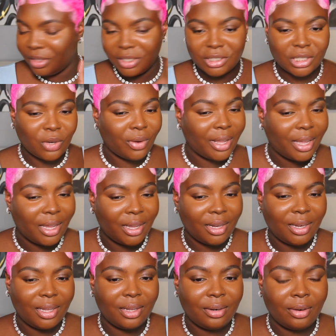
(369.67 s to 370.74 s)
Let's go
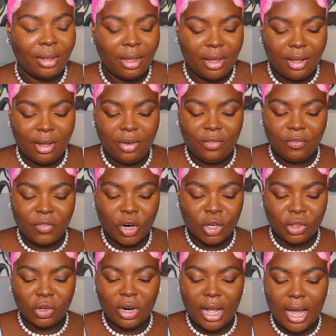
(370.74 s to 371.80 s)
ahead and
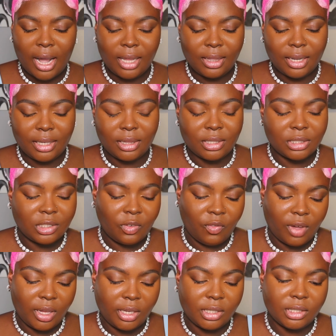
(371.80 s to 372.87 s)
further highlight this
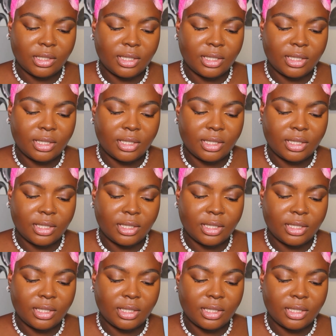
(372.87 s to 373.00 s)
face.